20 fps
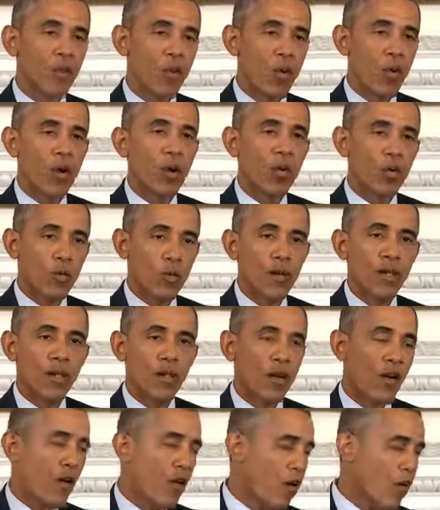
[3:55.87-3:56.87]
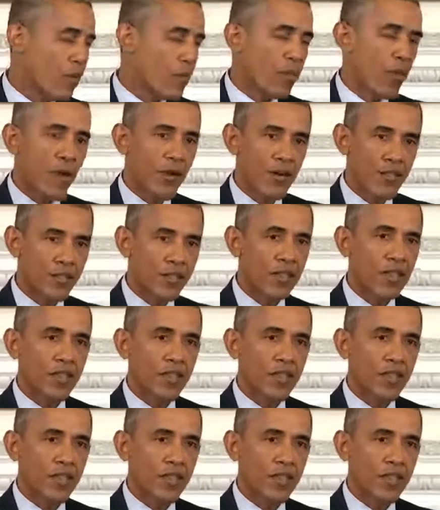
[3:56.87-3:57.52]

work with all the parties